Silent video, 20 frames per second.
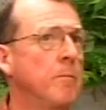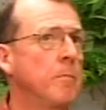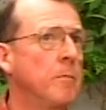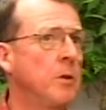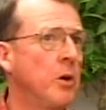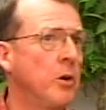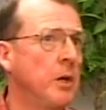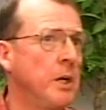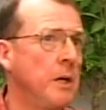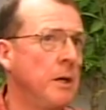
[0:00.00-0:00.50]

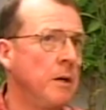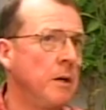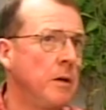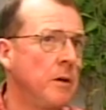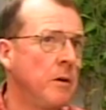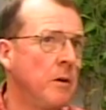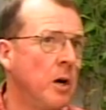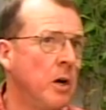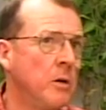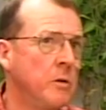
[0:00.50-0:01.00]
He
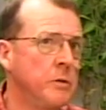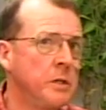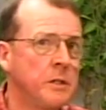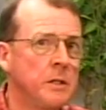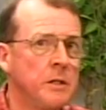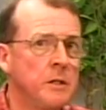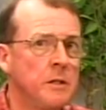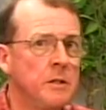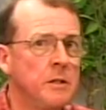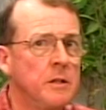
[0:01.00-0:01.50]

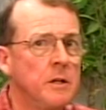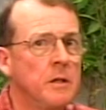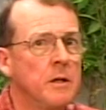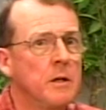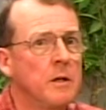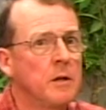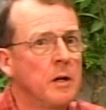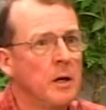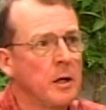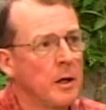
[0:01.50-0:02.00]
hosted
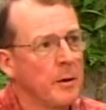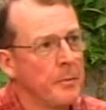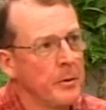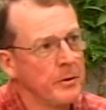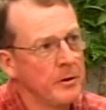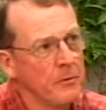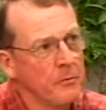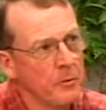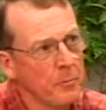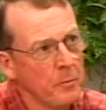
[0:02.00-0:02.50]
a couple
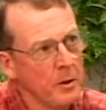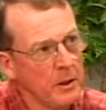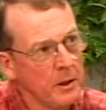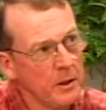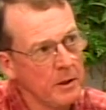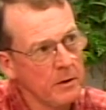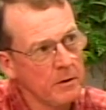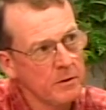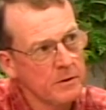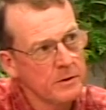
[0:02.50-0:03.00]
different
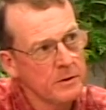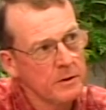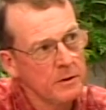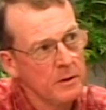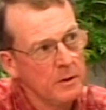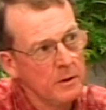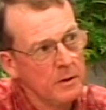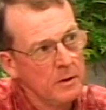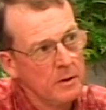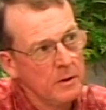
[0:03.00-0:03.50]
meetings
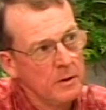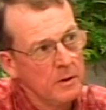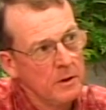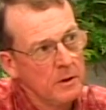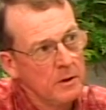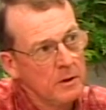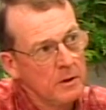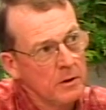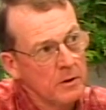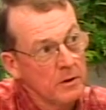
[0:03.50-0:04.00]

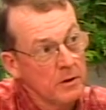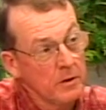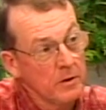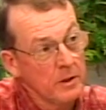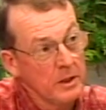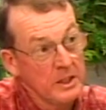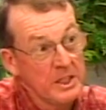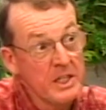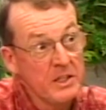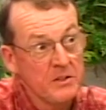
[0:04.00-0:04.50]
or at
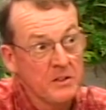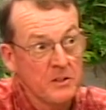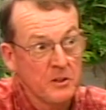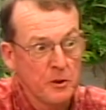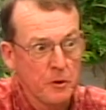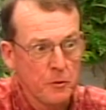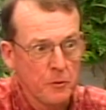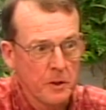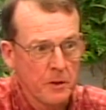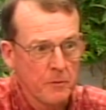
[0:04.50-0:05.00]
least
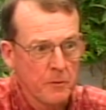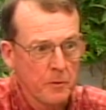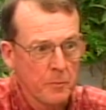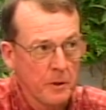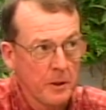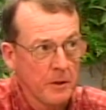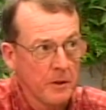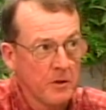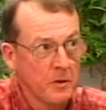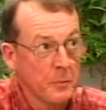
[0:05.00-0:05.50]
2 different
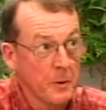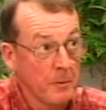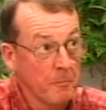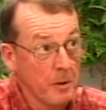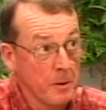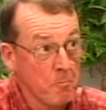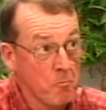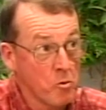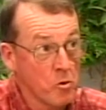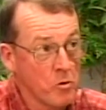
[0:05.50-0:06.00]
meetings, probably
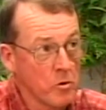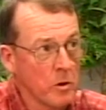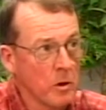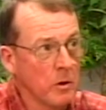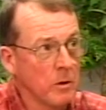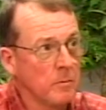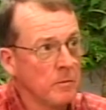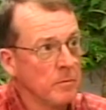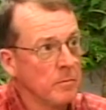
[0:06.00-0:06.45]
more.